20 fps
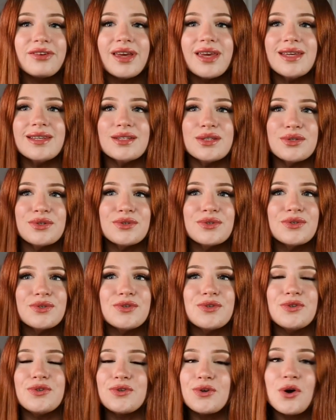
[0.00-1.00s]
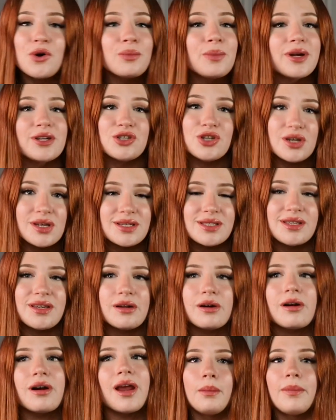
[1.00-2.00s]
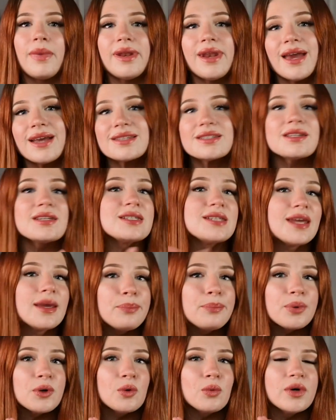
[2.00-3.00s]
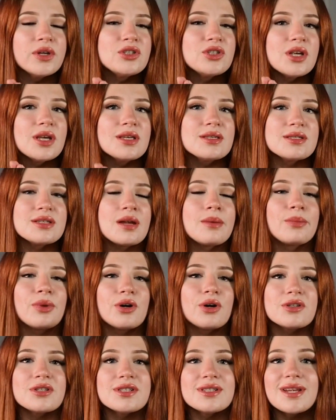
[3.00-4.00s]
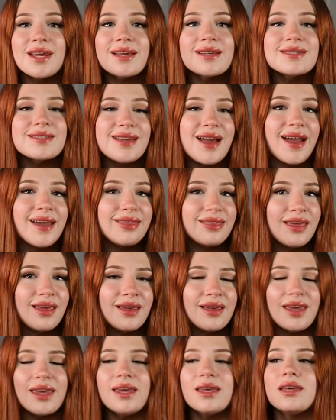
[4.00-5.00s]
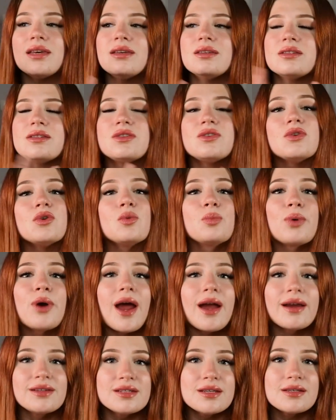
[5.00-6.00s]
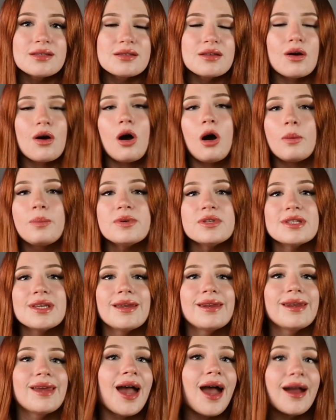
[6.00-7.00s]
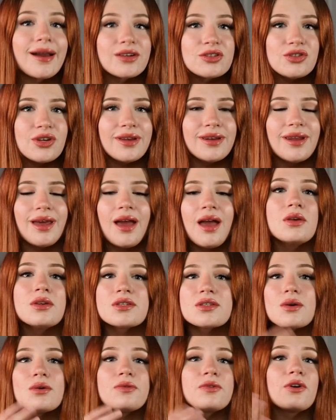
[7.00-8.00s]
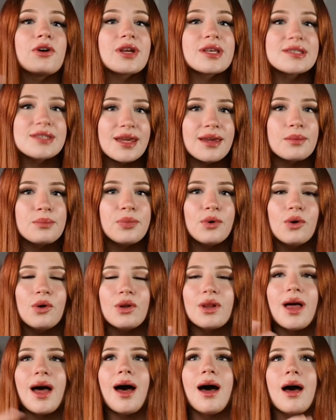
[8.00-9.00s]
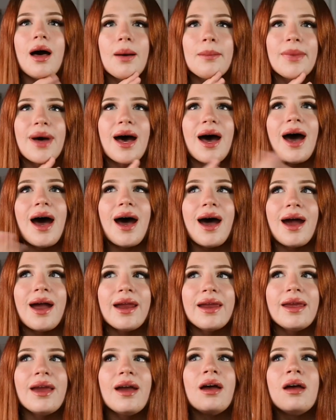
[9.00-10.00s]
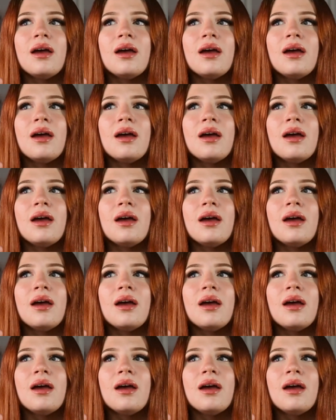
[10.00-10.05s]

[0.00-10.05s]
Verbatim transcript: is so much easier. My next tip, which is number six, I think, is to practice opposite action. So for example, um, I